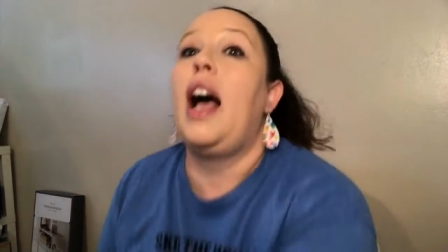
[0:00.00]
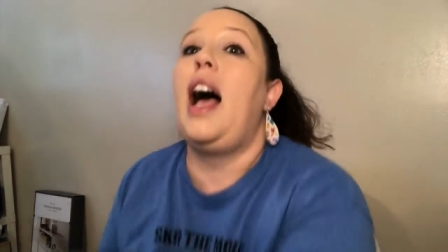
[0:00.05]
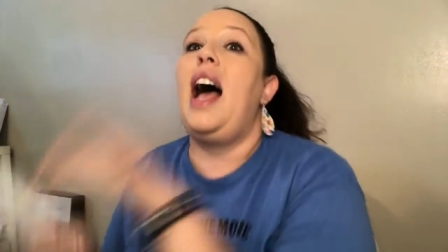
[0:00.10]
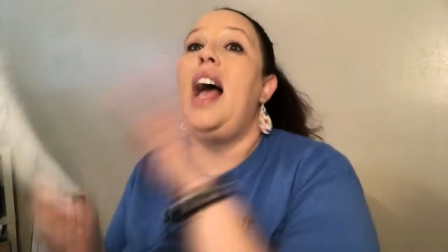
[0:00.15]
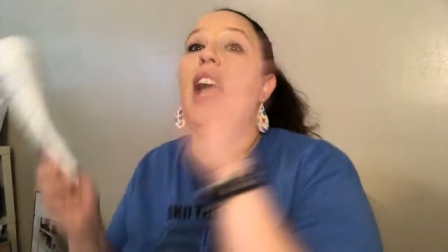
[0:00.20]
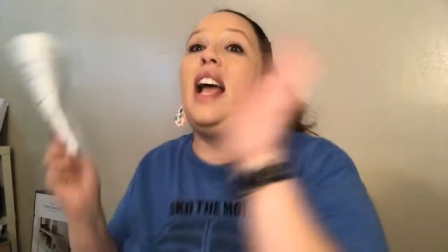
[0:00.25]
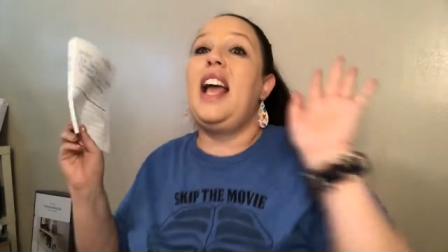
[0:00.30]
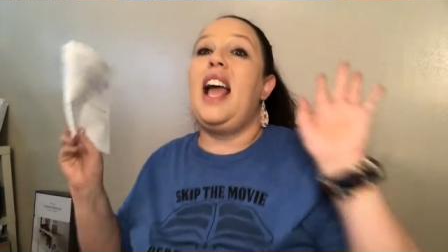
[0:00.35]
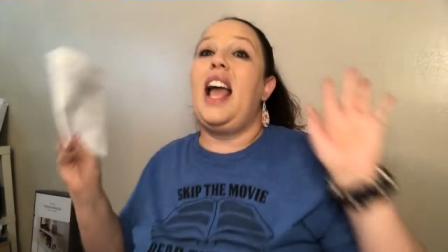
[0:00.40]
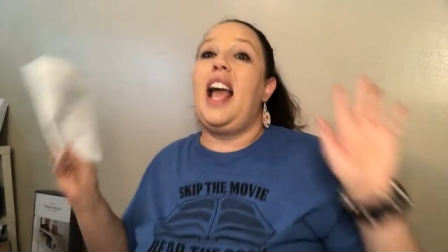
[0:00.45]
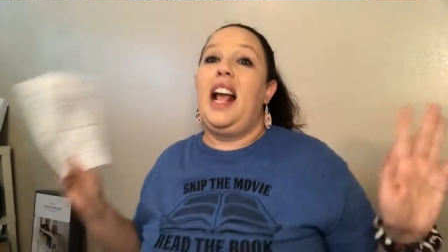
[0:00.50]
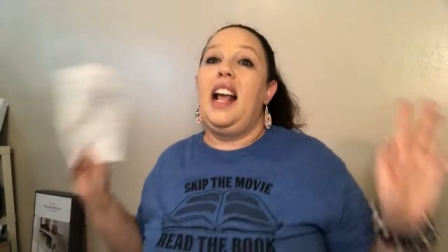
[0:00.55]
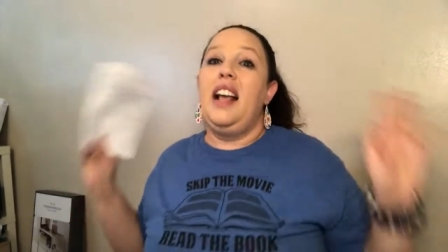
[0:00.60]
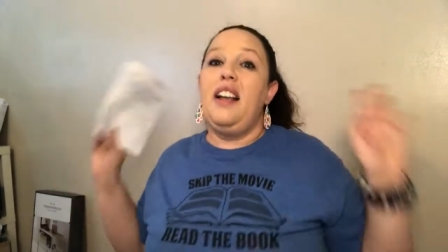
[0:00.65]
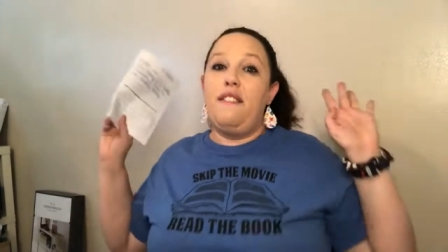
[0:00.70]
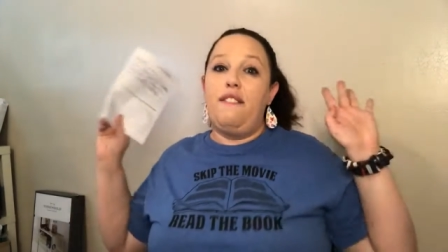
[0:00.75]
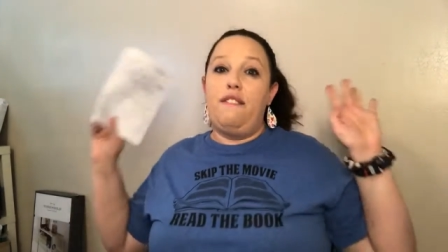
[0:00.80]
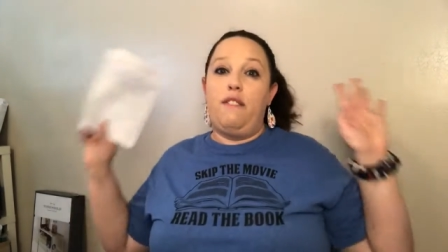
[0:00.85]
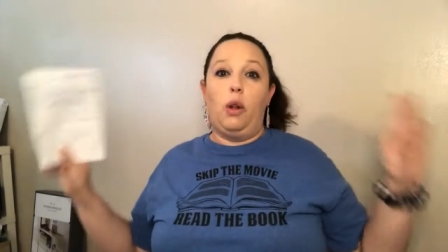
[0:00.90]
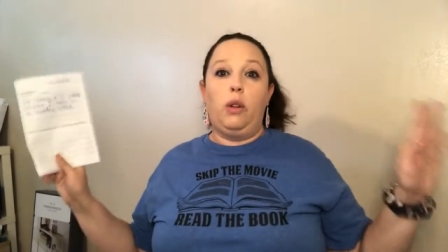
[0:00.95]
I
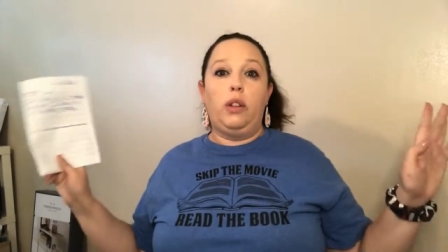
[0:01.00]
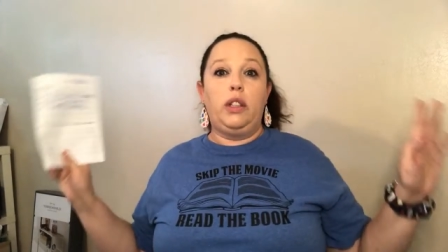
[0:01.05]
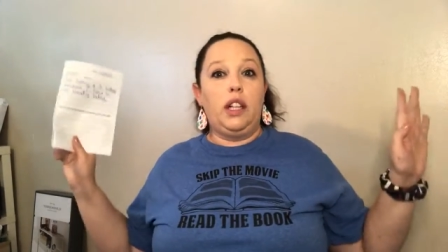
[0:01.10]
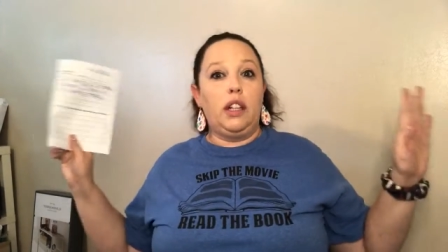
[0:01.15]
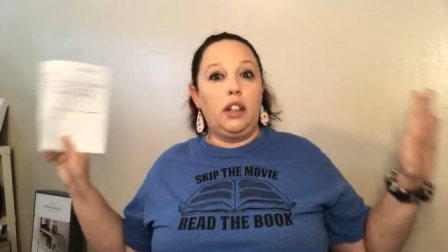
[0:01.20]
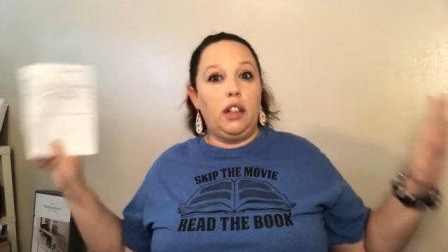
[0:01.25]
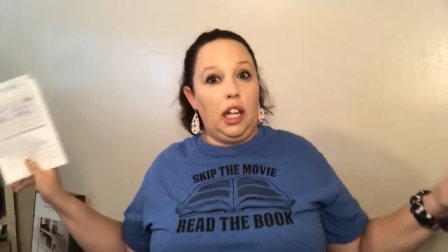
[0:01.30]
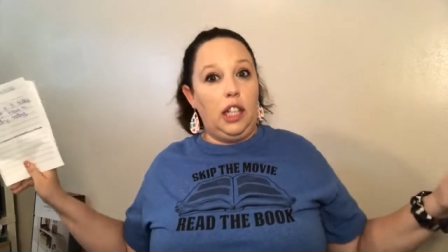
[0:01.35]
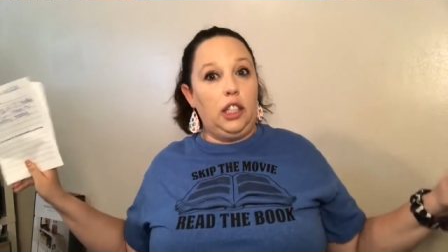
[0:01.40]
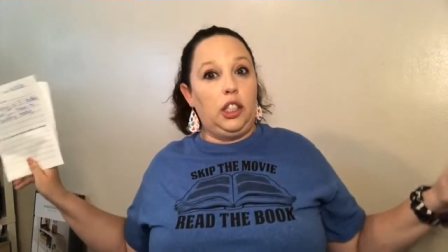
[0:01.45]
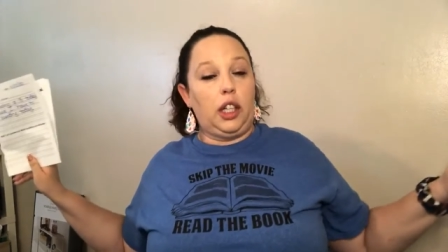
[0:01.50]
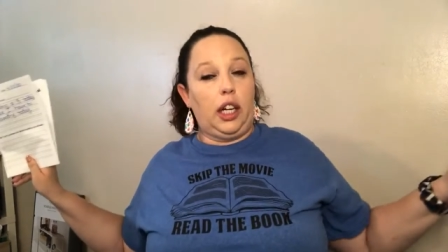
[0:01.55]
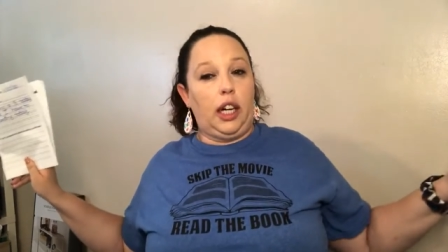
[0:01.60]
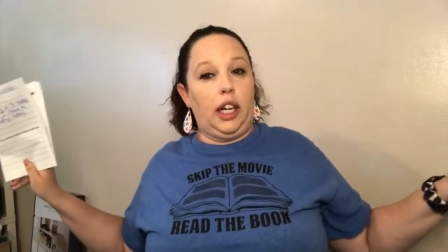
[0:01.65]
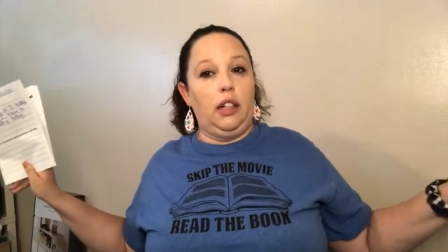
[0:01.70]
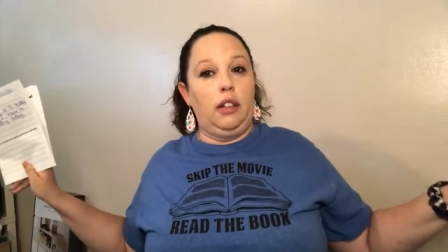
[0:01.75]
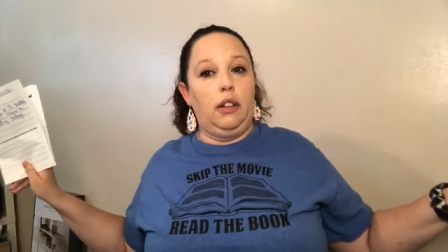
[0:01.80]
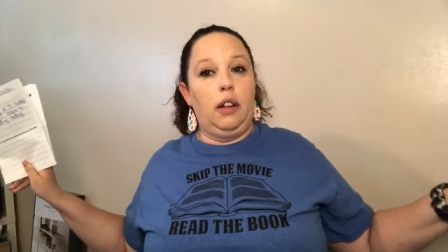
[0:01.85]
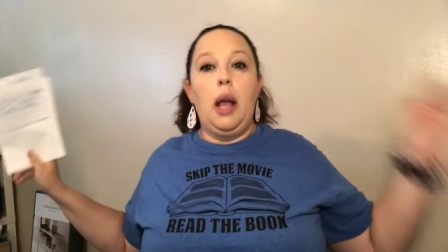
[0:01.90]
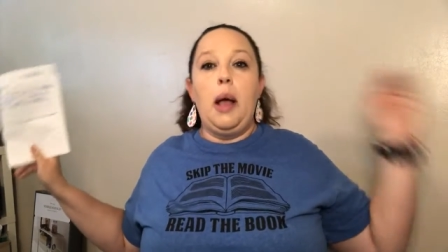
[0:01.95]
hate folding
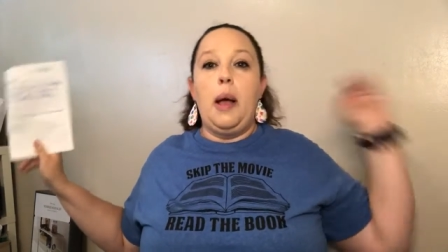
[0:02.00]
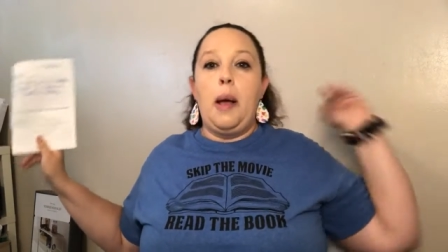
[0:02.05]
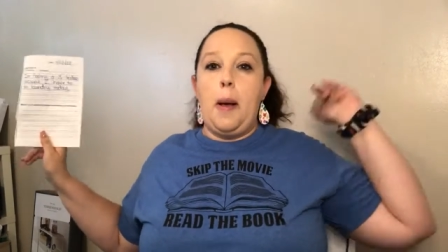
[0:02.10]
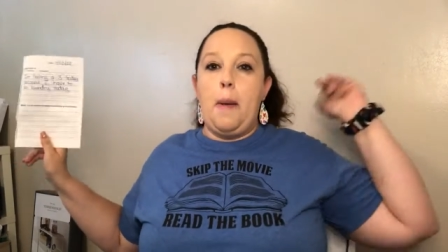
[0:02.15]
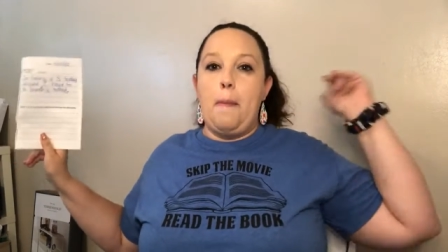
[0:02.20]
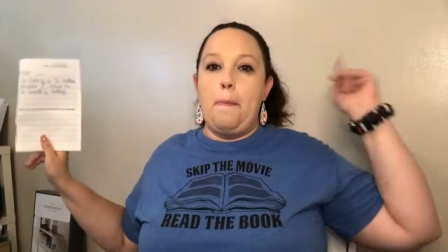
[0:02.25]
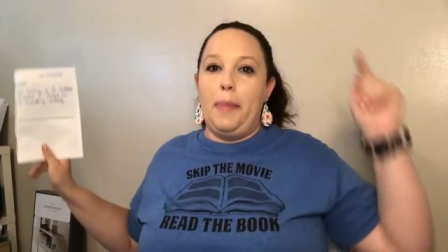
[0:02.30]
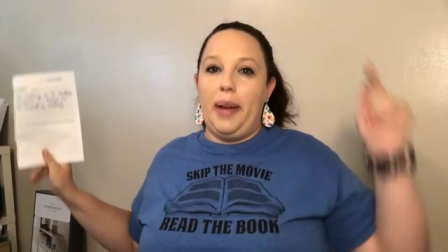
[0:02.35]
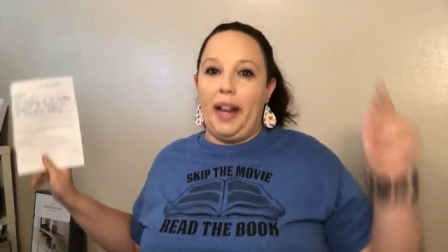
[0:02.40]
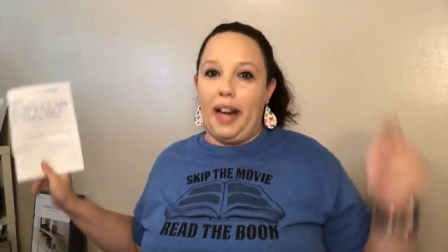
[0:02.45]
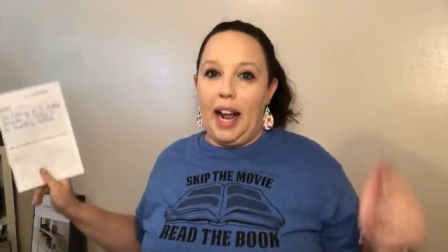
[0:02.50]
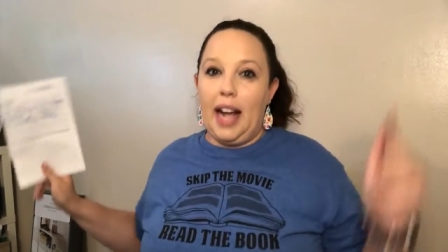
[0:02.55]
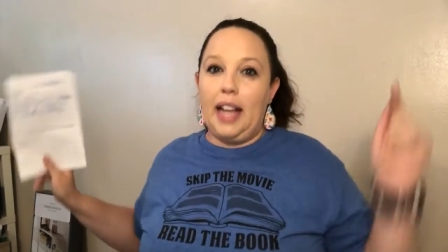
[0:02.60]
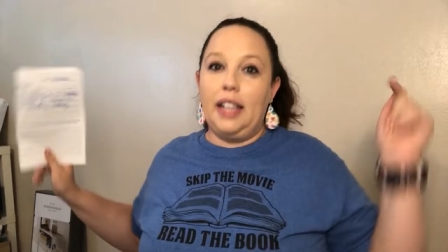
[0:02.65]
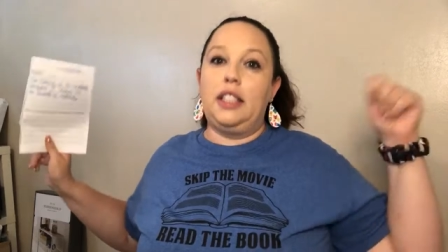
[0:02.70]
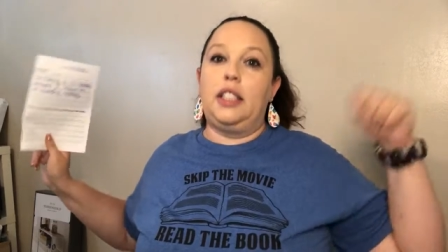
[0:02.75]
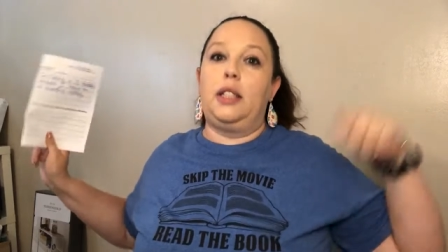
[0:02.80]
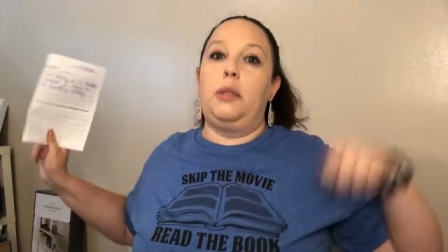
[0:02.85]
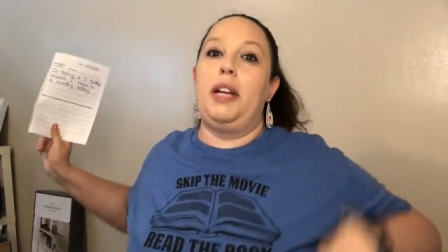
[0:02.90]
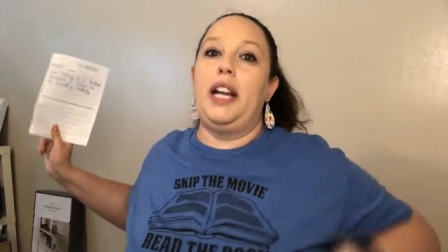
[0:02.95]
laundry, but it
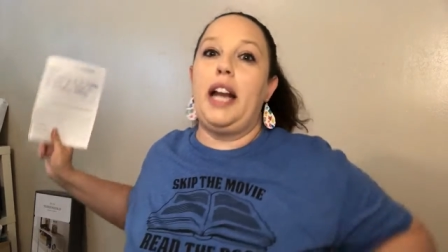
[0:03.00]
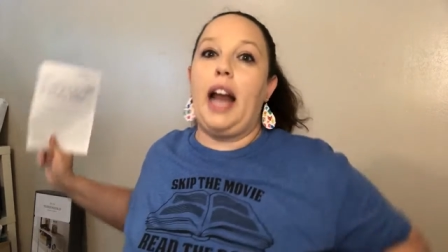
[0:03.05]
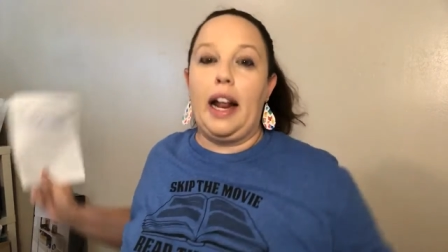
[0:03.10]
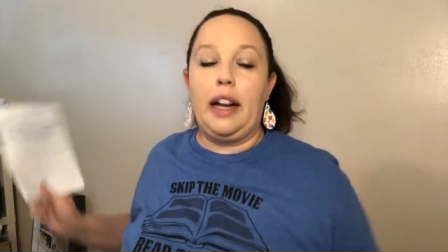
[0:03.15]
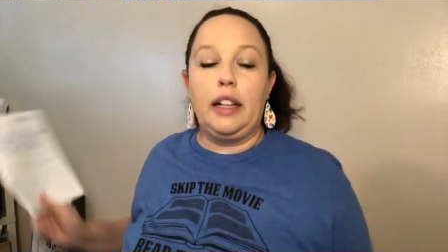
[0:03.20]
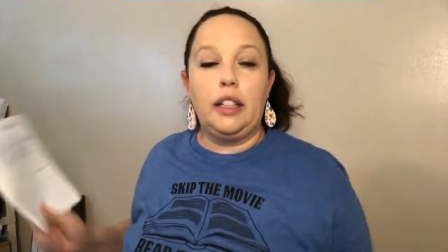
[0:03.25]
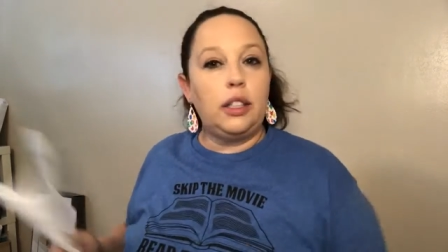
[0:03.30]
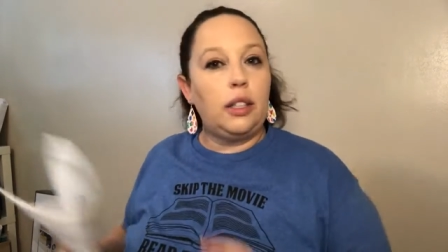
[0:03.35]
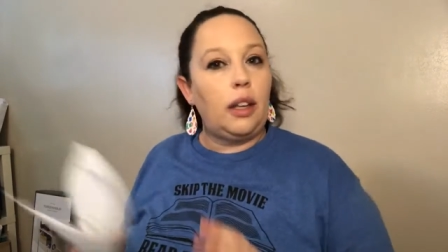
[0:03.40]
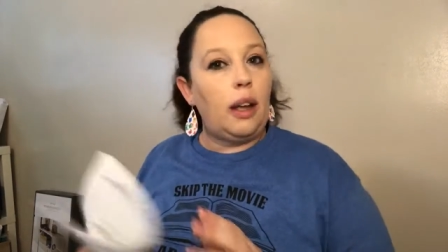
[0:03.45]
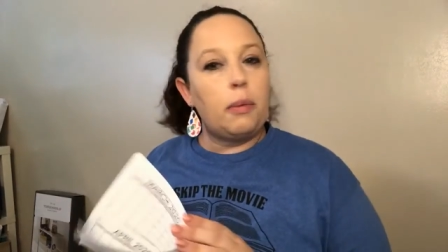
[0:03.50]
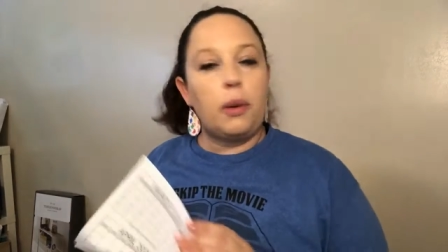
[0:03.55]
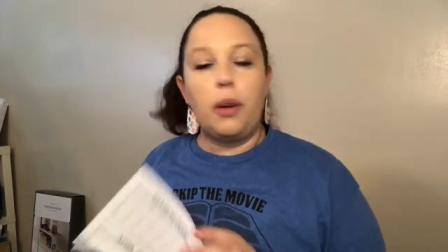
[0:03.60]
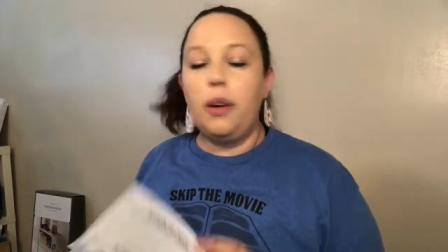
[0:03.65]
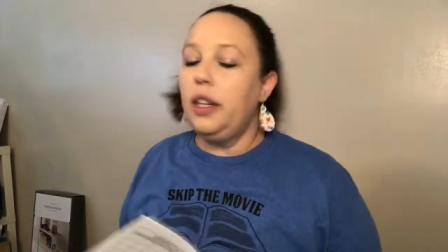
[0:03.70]
has to be done. So I'm